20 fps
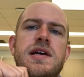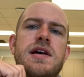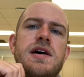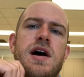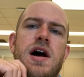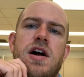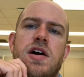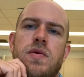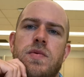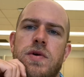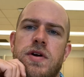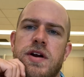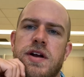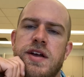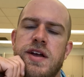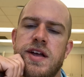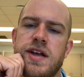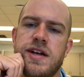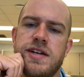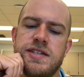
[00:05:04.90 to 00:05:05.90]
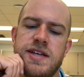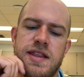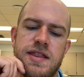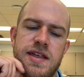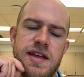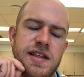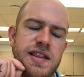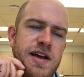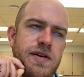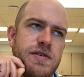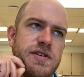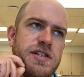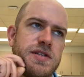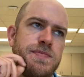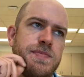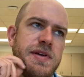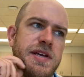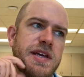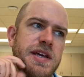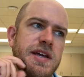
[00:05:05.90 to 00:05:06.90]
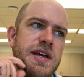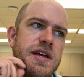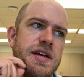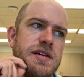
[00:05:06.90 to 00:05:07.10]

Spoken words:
artwork, because I think that would just be